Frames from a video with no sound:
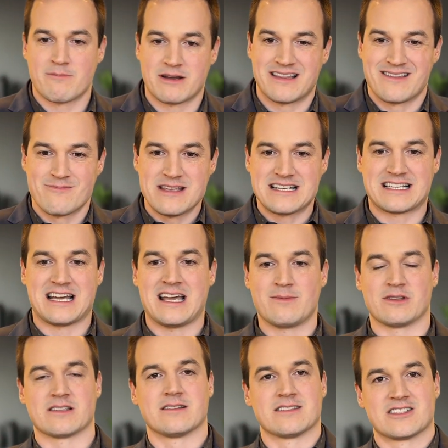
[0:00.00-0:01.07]
But in the meantime,
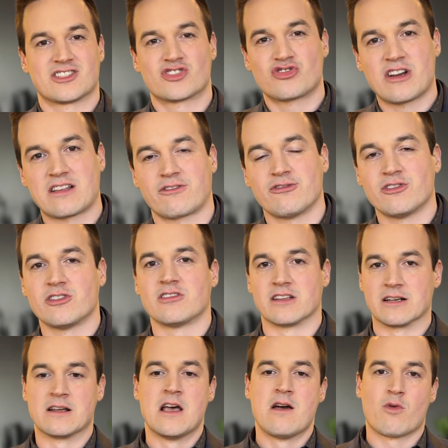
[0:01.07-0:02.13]
it, it's stressful,
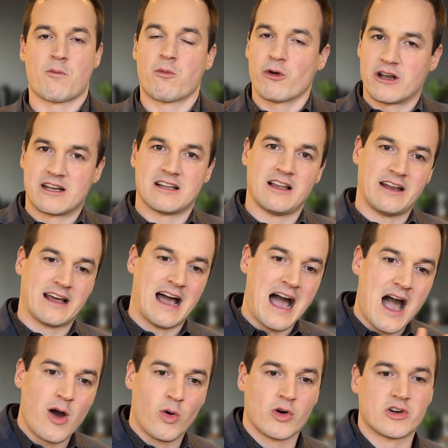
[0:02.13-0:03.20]
and we're putting in a lot of
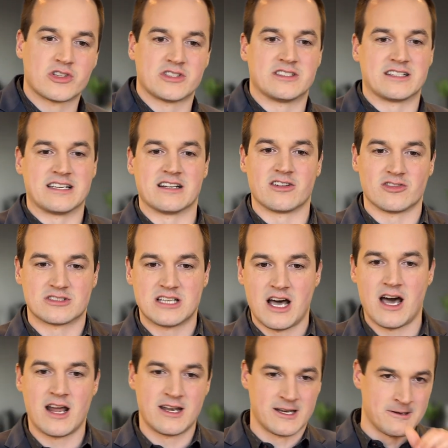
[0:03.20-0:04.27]
hours to get it all
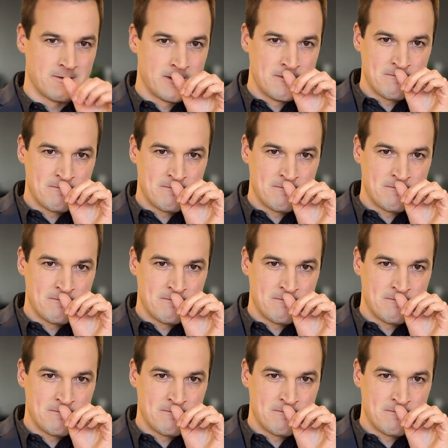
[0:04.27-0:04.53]
done, and